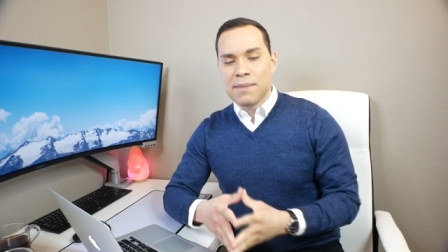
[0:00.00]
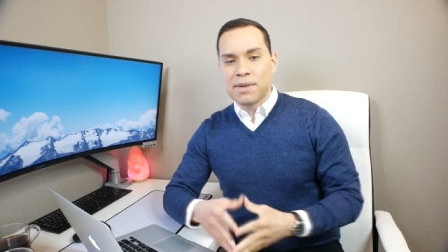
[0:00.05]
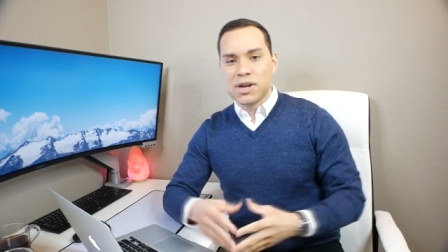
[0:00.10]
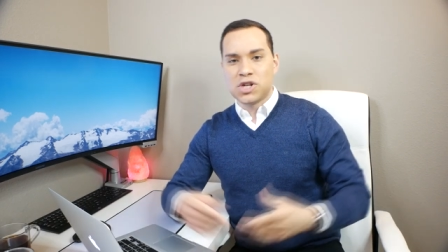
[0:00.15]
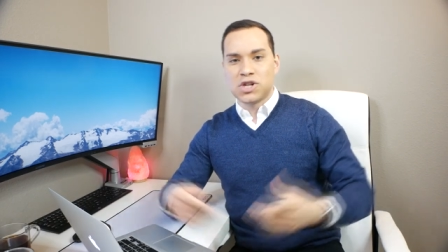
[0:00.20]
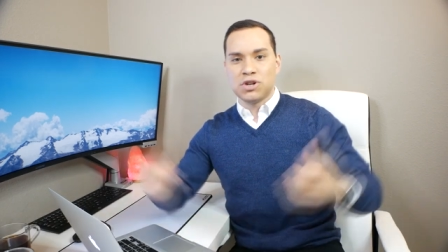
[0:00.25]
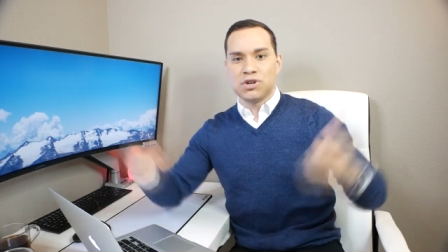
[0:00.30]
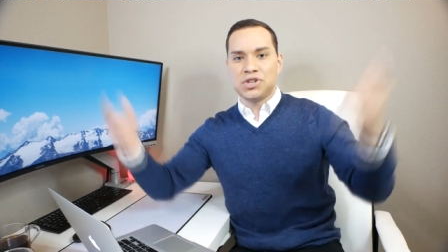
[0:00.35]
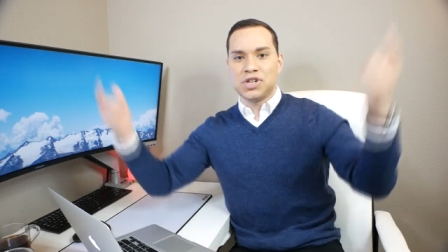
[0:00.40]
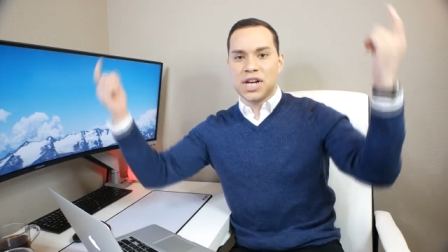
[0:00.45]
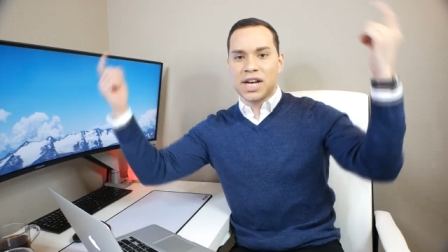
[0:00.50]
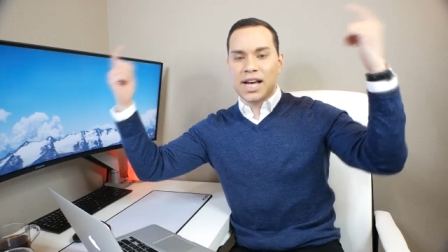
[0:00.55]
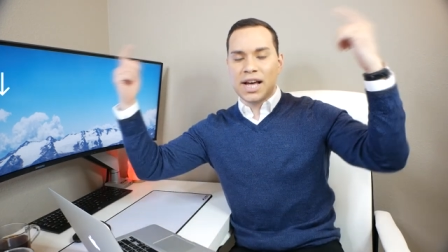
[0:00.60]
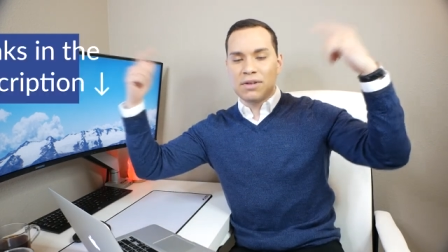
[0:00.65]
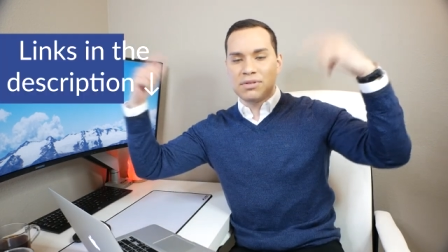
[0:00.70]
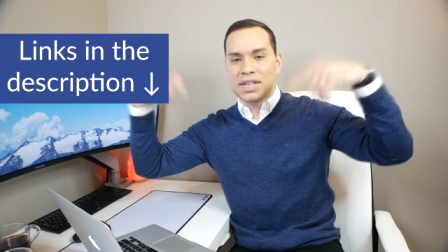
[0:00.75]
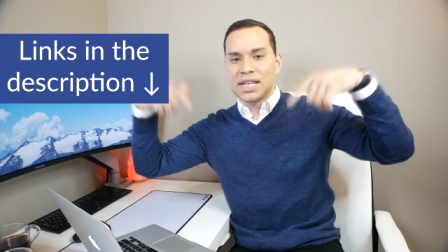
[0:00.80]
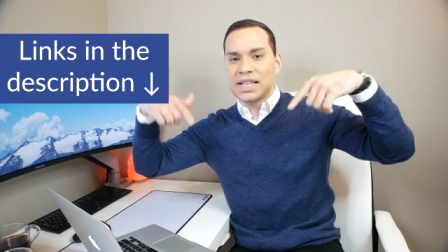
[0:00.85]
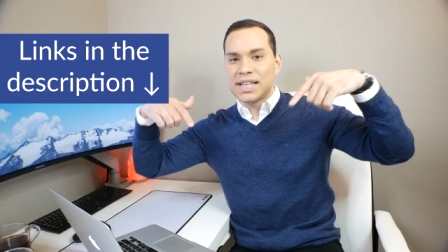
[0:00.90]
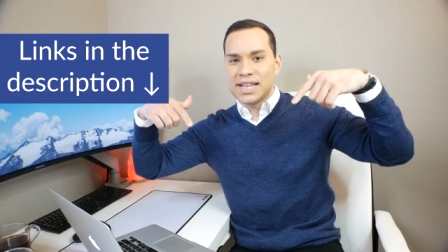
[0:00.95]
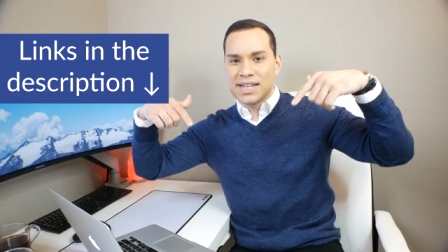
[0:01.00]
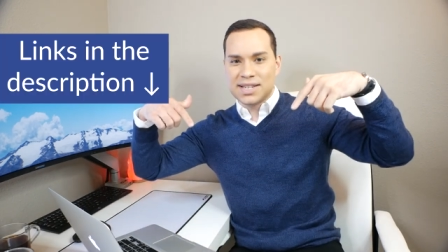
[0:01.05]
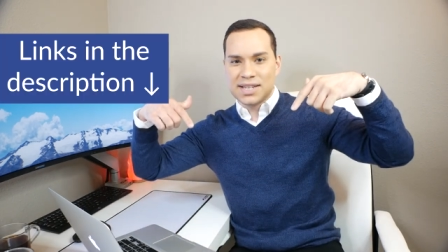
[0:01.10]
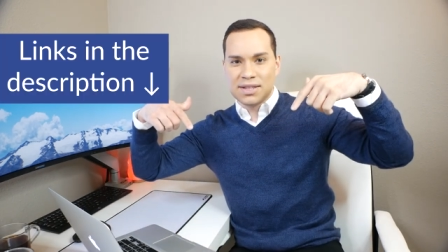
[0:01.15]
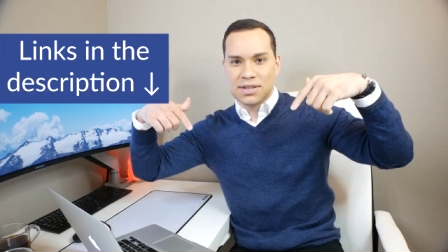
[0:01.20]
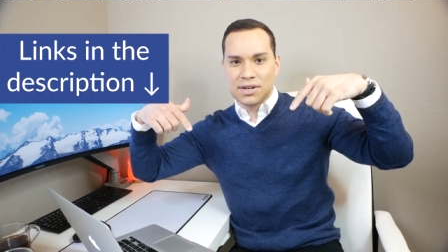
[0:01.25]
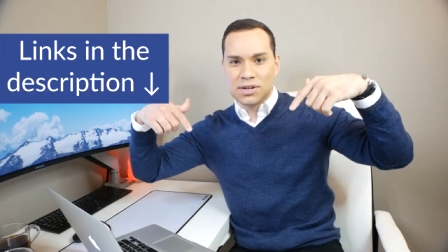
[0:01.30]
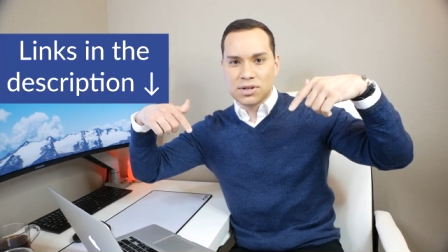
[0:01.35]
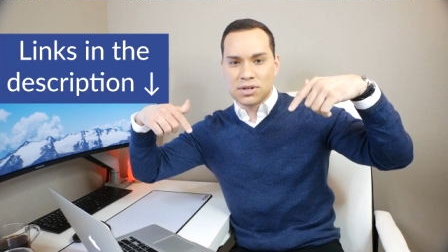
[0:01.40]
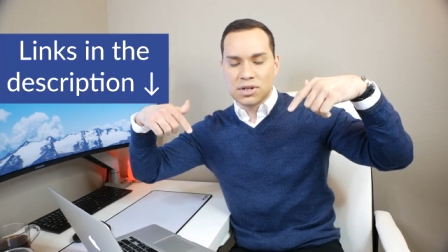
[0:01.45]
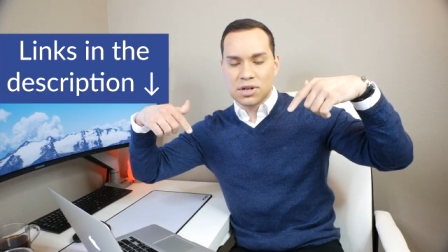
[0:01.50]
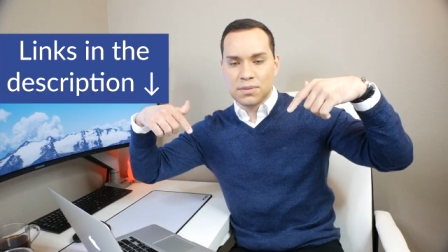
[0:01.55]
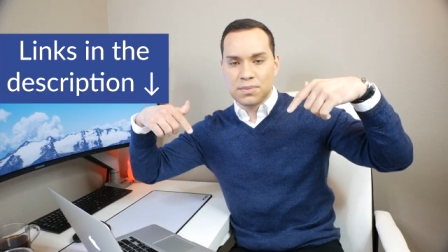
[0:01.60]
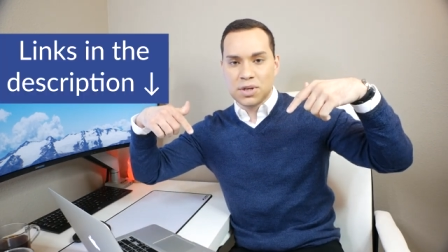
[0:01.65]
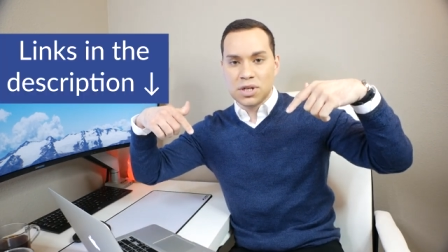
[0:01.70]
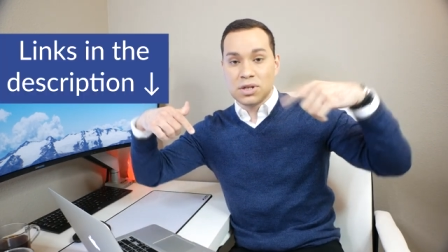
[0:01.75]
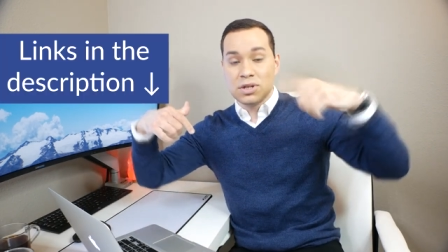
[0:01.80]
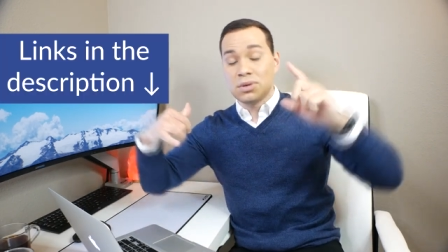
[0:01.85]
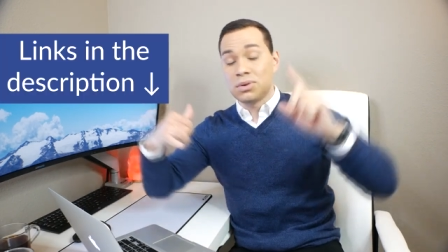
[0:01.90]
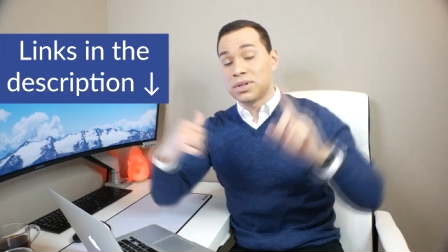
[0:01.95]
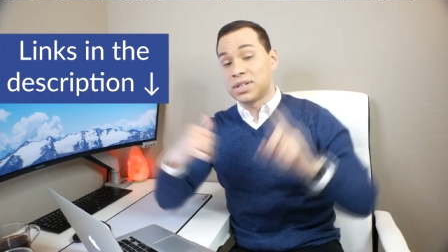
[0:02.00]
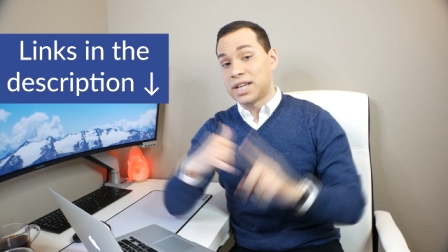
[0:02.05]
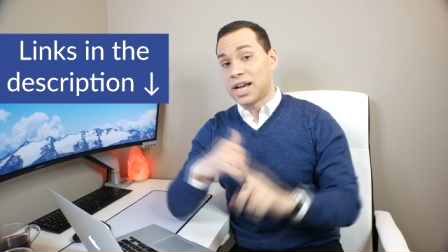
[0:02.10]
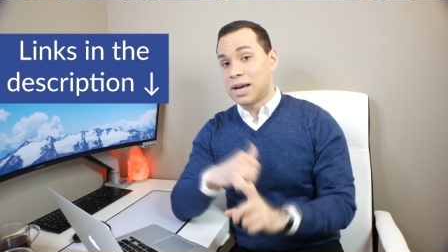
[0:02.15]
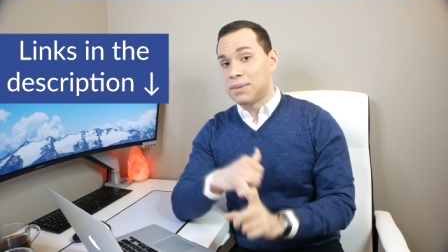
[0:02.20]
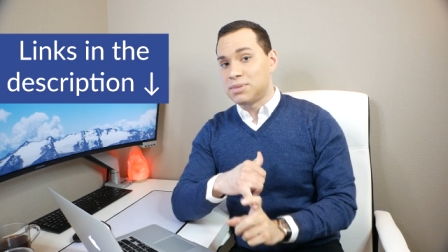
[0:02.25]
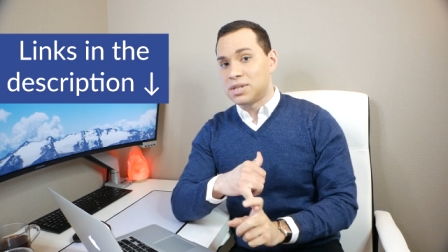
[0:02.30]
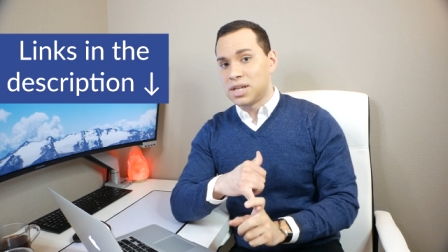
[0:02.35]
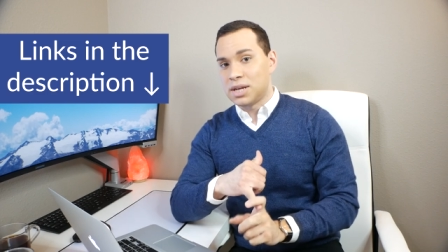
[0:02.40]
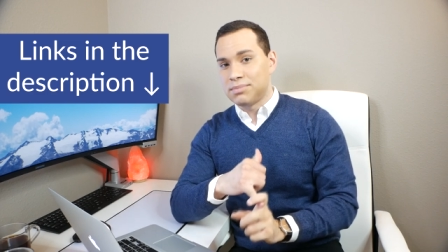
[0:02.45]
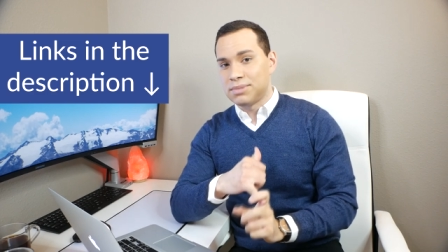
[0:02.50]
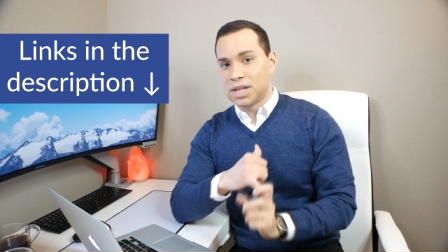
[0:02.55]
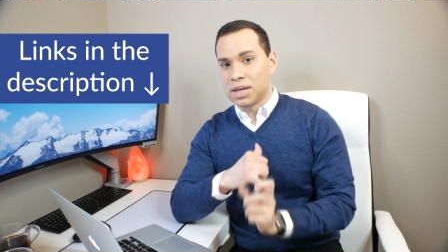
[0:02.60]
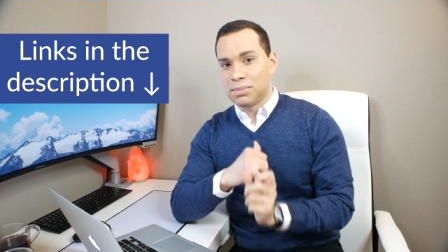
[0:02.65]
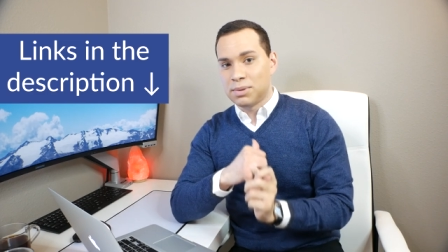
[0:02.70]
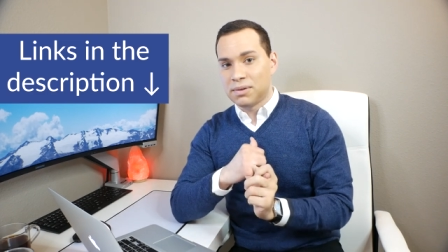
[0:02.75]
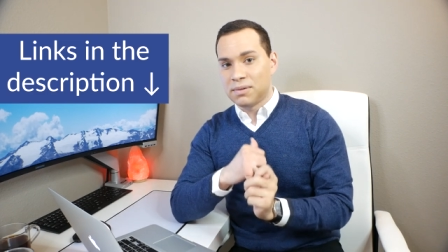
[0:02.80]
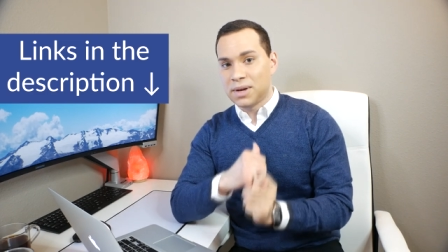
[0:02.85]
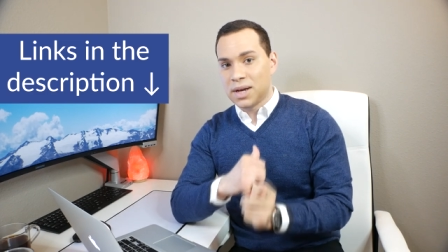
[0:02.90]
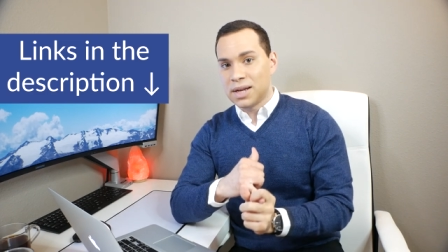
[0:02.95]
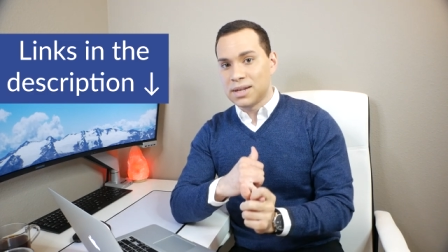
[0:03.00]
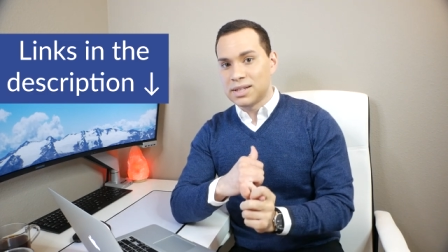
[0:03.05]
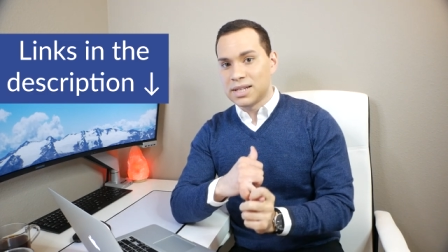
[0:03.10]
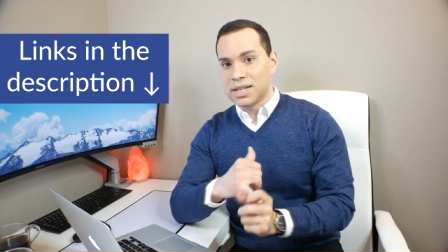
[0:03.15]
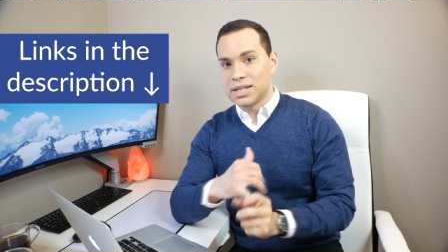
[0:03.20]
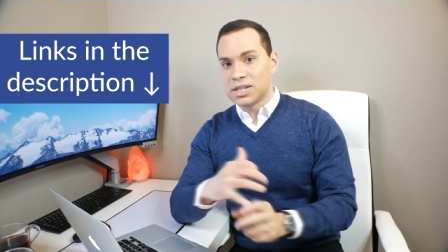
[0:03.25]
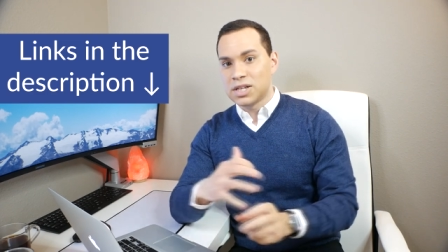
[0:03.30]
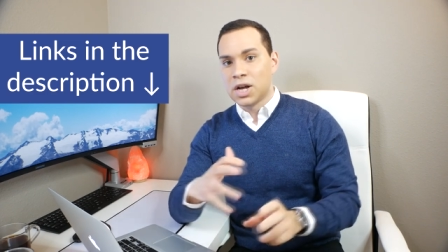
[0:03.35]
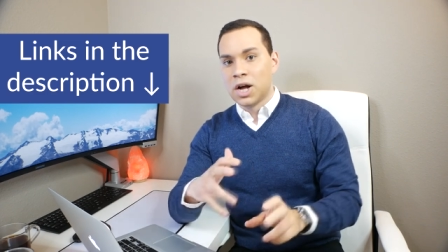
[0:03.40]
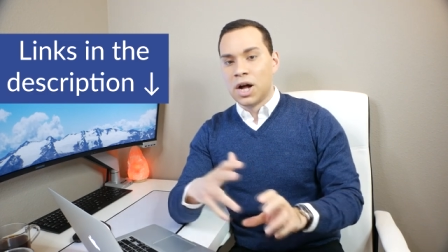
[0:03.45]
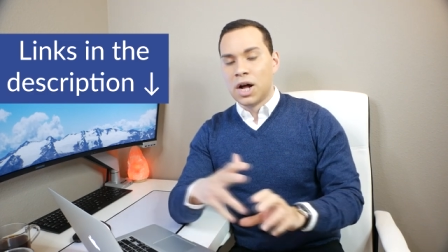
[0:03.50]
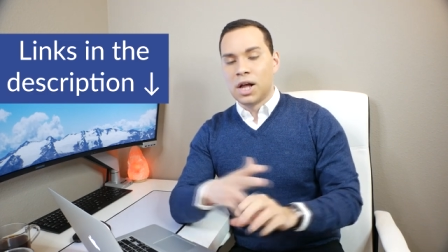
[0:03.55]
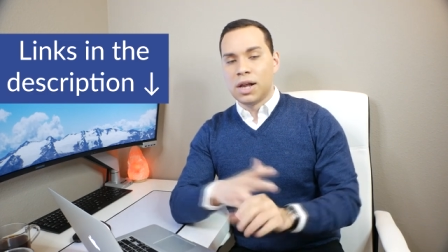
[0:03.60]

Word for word: Make sure you check out the links in the description to a timestamp table of contents,